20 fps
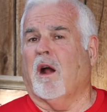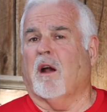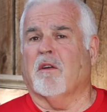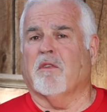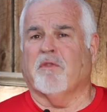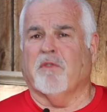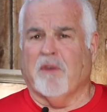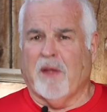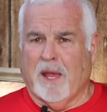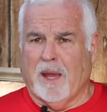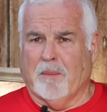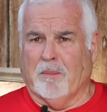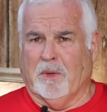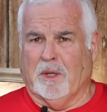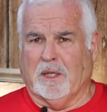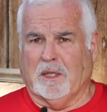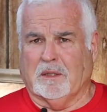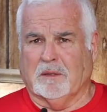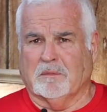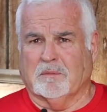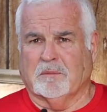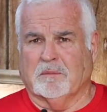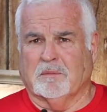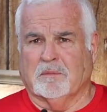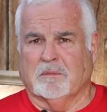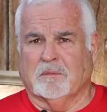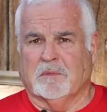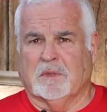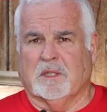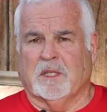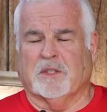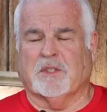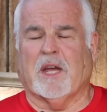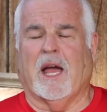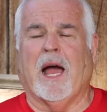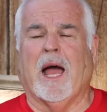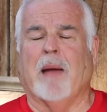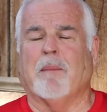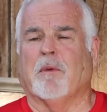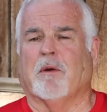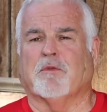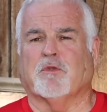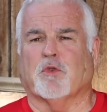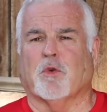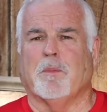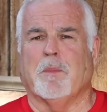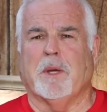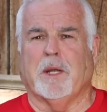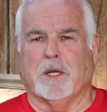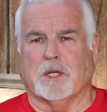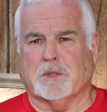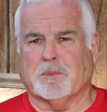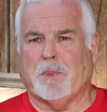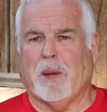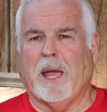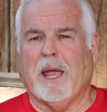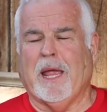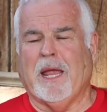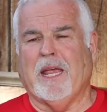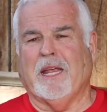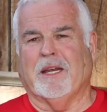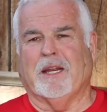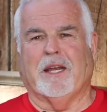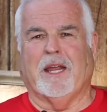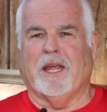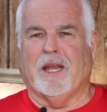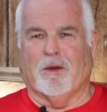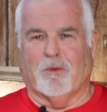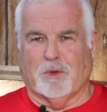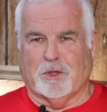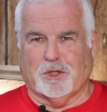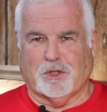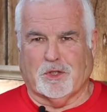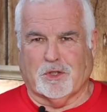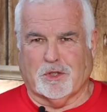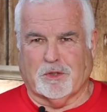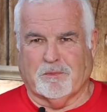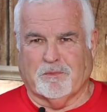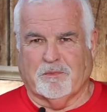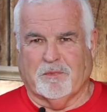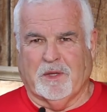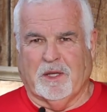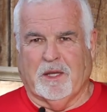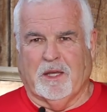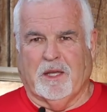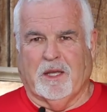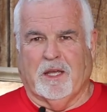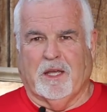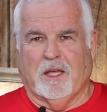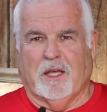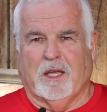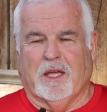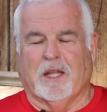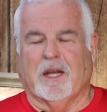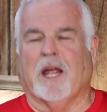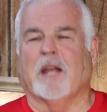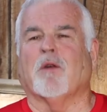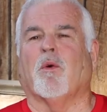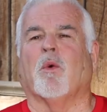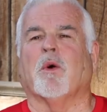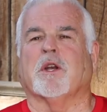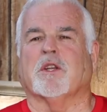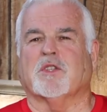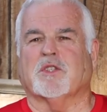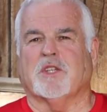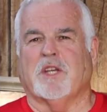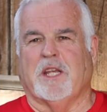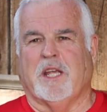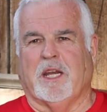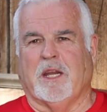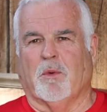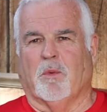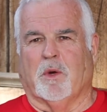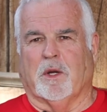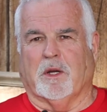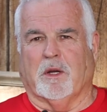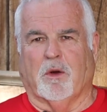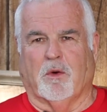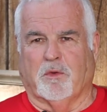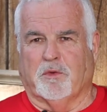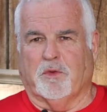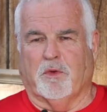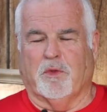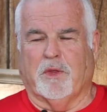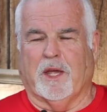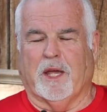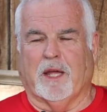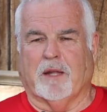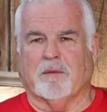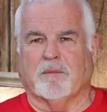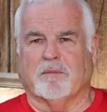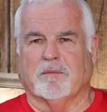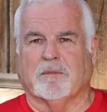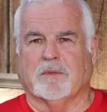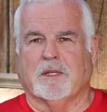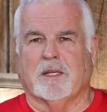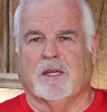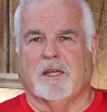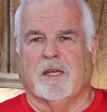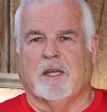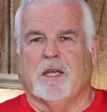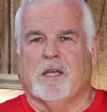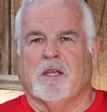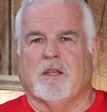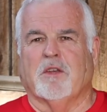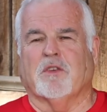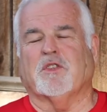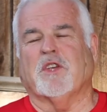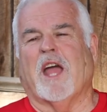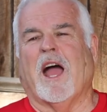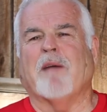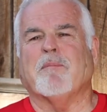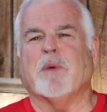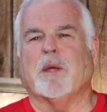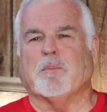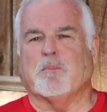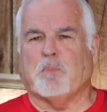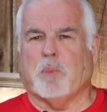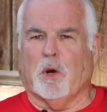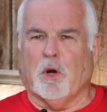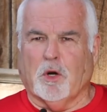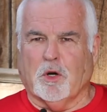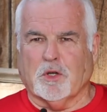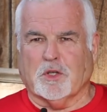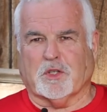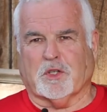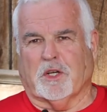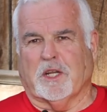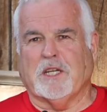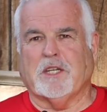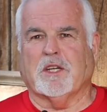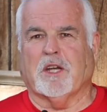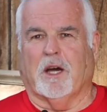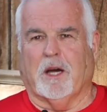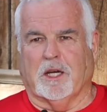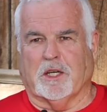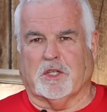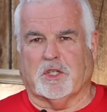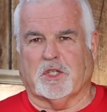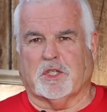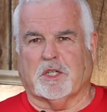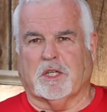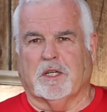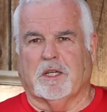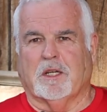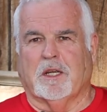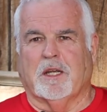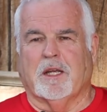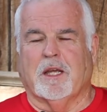our family, a time of tremendous pain and anguish. And I don't want to see anyone go through that. You see, I've been personally touched